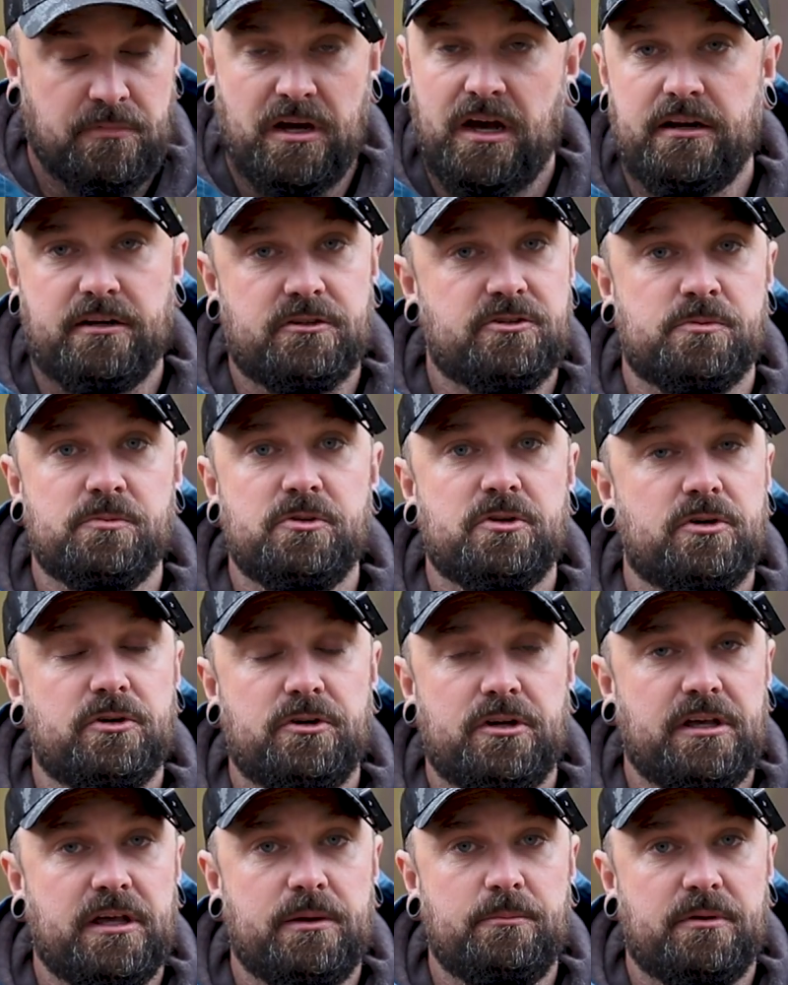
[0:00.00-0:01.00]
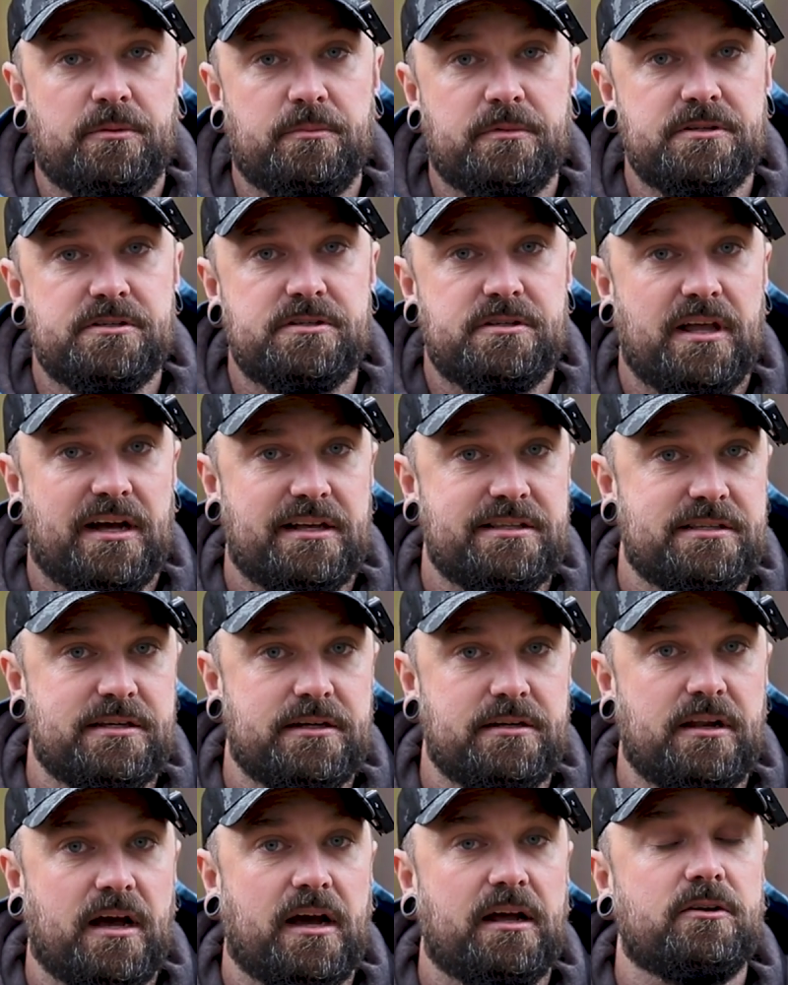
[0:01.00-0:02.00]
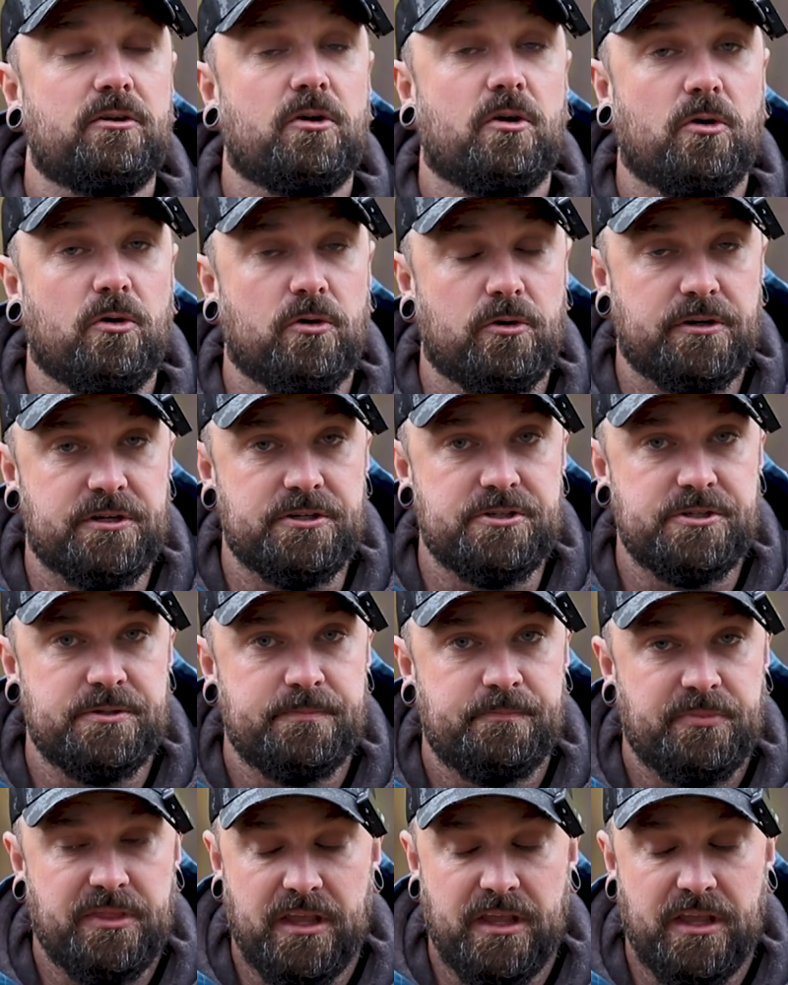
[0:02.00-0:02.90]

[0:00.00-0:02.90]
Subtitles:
and some cutting implements. That's it. And cordage.